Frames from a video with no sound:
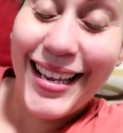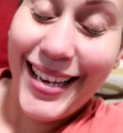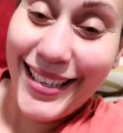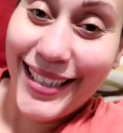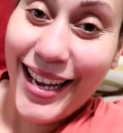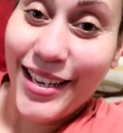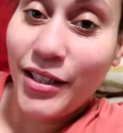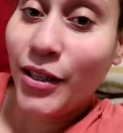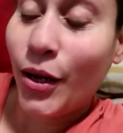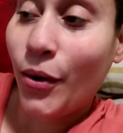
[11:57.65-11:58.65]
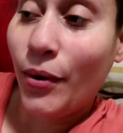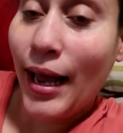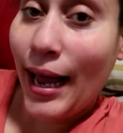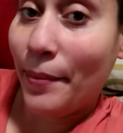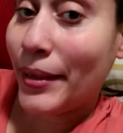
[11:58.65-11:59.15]
Yes guys, so
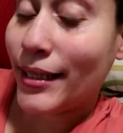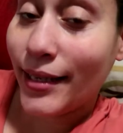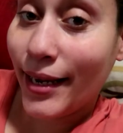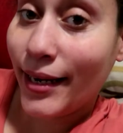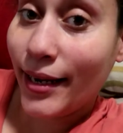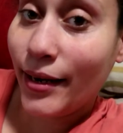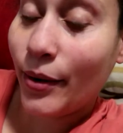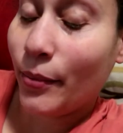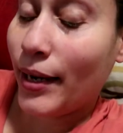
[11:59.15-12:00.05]
I'm excited.